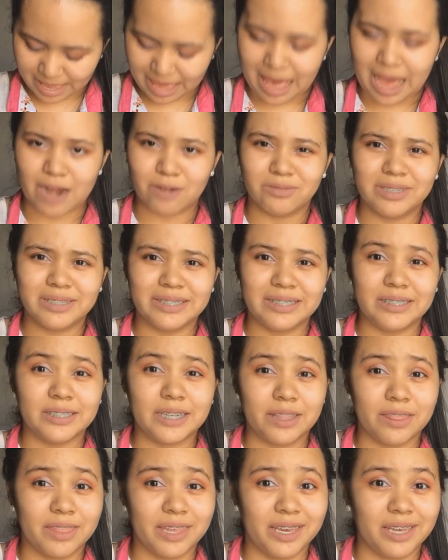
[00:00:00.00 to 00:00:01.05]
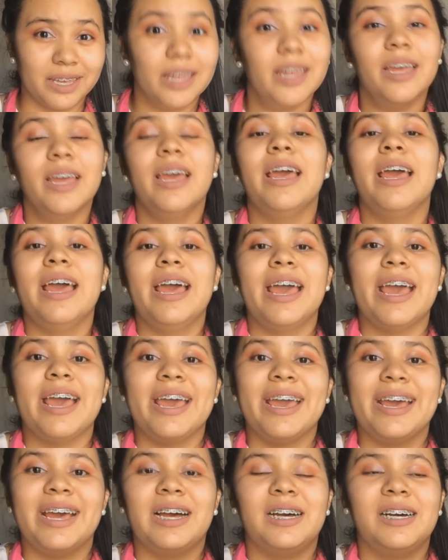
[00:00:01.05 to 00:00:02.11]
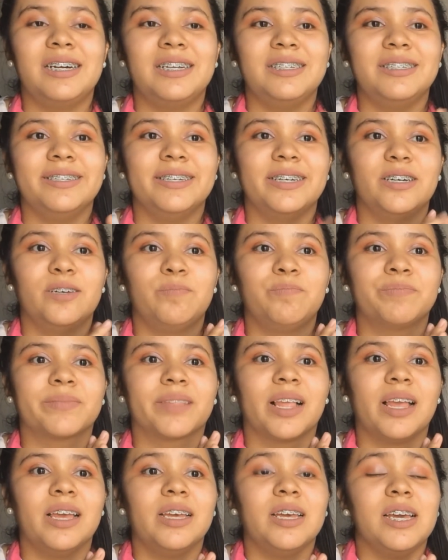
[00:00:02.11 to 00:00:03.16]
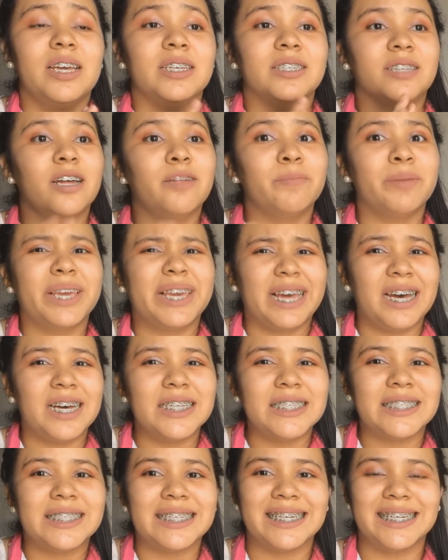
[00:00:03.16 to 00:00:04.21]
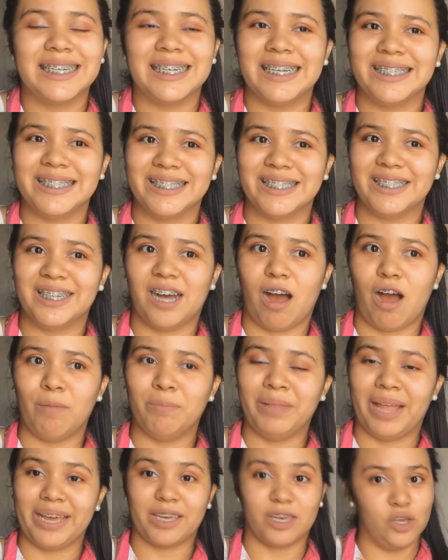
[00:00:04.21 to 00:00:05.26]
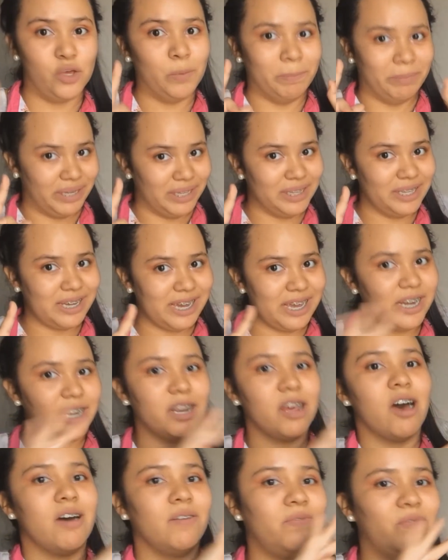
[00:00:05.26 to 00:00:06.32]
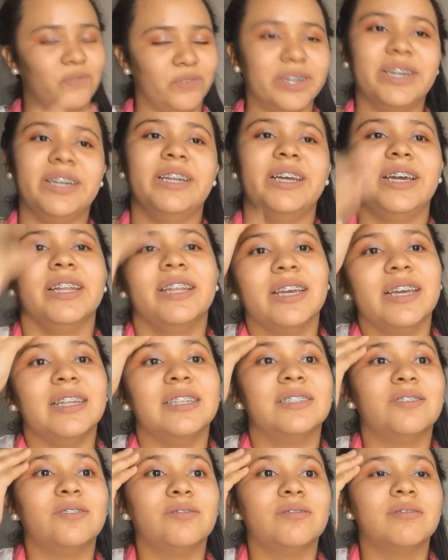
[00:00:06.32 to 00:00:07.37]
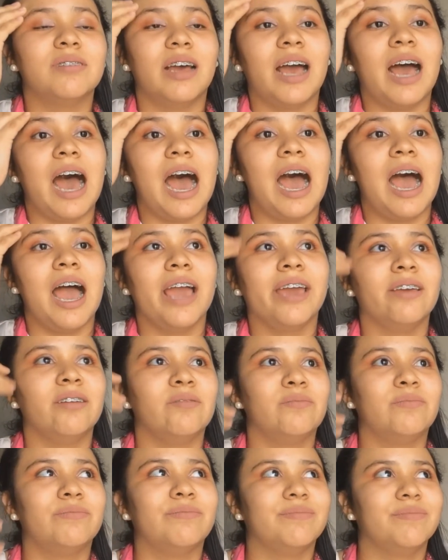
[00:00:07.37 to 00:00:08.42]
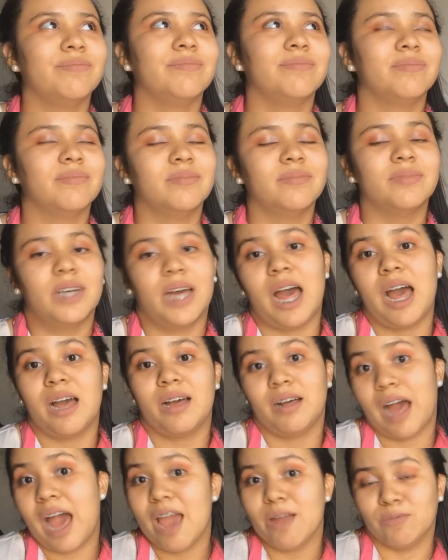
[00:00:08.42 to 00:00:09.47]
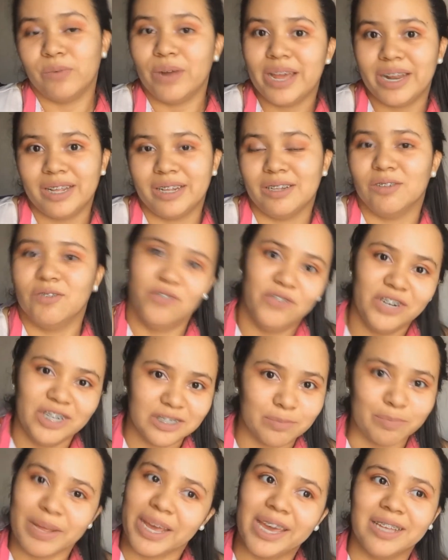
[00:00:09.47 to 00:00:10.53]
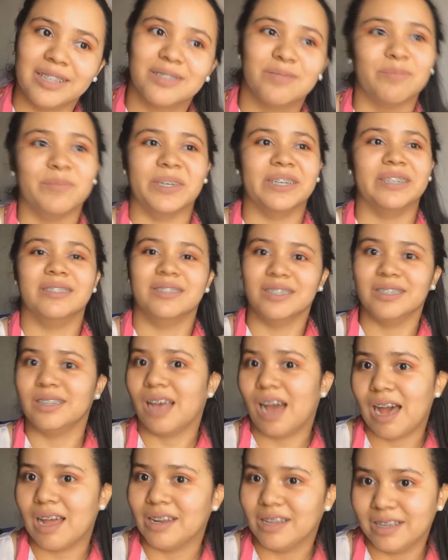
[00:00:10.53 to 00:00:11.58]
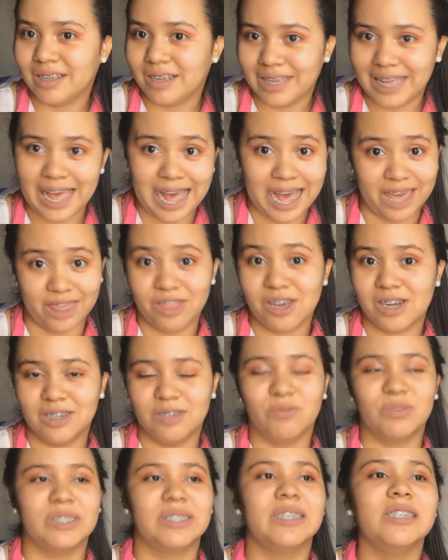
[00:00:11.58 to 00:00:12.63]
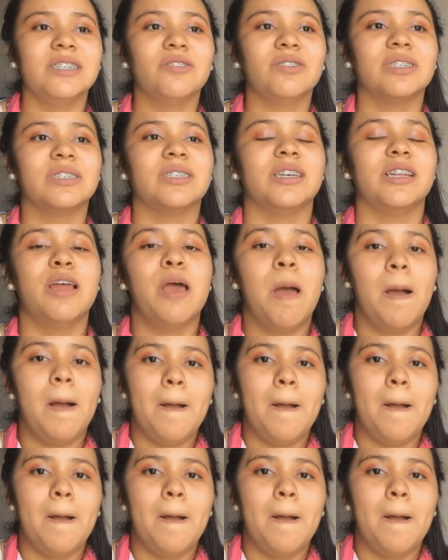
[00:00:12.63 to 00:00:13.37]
I think. And it's not because I'm like humiliated of reading it. It's I read it in the first place because I thought it was interesting.